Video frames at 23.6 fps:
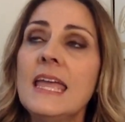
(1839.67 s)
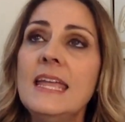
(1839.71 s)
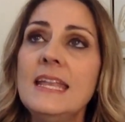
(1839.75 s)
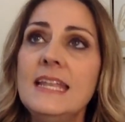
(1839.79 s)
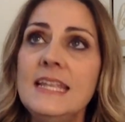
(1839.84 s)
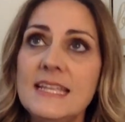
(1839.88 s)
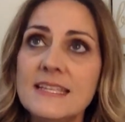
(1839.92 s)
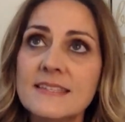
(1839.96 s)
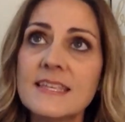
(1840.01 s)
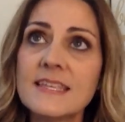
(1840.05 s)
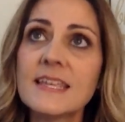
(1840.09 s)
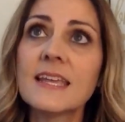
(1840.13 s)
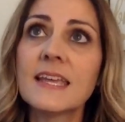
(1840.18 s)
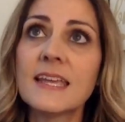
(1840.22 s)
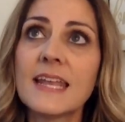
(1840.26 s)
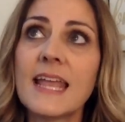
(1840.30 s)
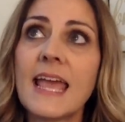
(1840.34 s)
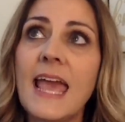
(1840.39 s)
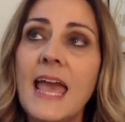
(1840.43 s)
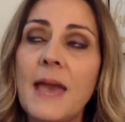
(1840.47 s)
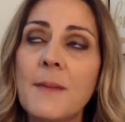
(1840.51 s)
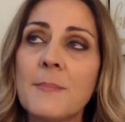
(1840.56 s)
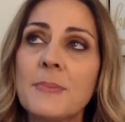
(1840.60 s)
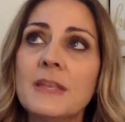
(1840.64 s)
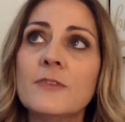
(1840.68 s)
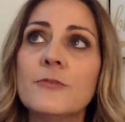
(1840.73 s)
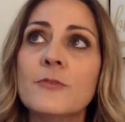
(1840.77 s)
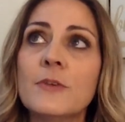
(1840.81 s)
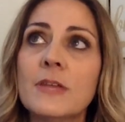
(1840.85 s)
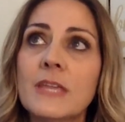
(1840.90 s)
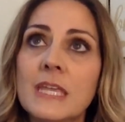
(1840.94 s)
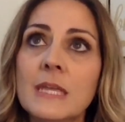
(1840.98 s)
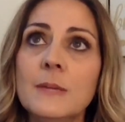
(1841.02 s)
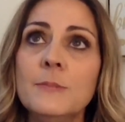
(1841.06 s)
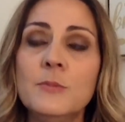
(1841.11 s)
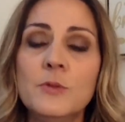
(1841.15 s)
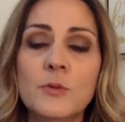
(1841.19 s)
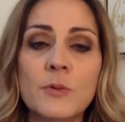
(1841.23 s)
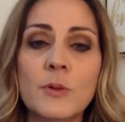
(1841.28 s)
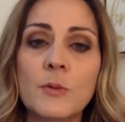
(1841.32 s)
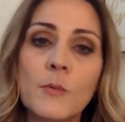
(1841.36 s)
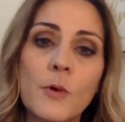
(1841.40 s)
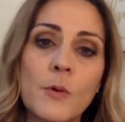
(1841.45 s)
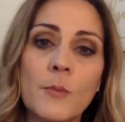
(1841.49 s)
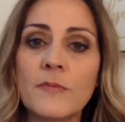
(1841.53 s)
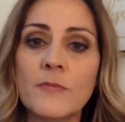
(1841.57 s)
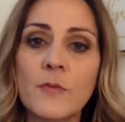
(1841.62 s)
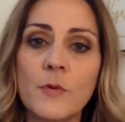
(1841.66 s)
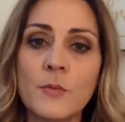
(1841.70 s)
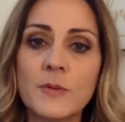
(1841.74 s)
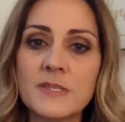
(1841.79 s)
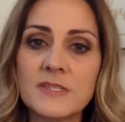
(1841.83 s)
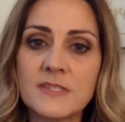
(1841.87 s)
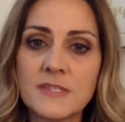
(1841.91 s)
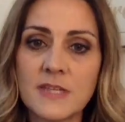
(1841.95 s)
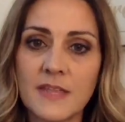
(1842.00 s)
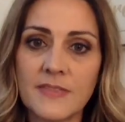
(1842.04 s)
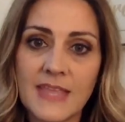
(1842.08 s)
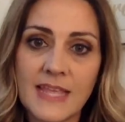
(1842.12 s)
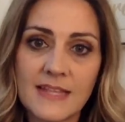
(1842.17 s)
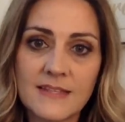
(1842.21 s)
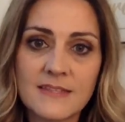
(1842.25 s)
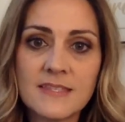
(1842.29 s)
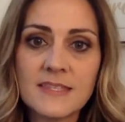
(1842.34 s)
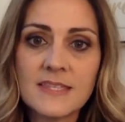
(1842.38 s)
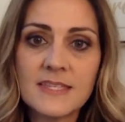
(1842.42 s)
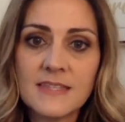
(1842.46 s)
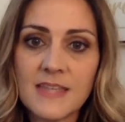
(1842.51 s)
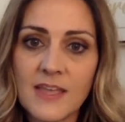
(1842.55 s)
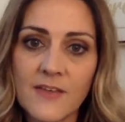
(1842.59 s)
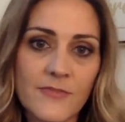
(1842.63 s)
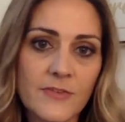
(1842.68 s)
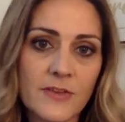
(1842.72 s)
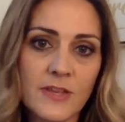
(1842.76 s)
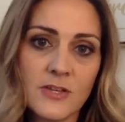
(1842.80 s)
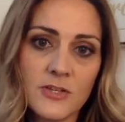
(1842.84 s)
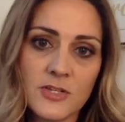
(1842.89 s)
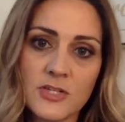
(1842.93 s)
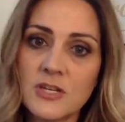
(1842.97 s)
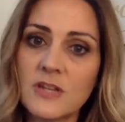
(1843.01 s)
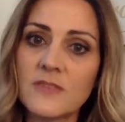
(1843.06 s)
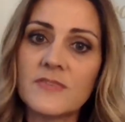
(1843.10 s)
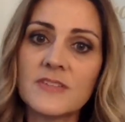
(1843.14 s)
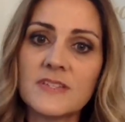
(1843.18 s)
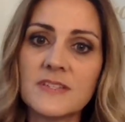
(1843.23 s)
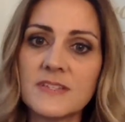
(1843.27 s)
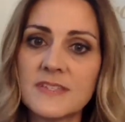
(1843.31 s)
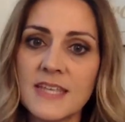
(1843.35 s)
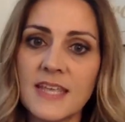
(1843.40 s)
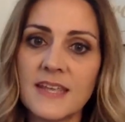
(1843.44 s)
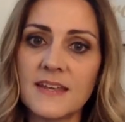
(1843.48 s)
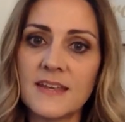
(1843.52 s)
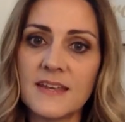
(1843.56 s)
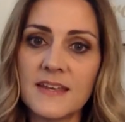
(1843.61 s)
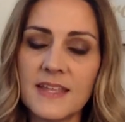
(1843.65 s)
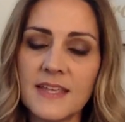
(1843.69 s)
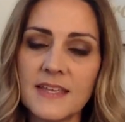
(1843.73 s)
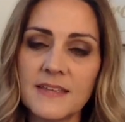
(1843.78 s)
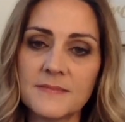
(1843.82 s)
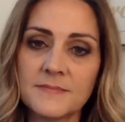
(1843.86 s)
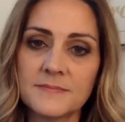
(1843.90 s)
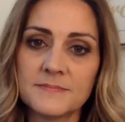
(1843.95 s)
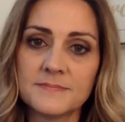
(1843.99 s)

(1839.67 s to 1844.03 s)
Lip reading: It isn't going to happen if we keep doing what we've always done. That's the definition of insanity.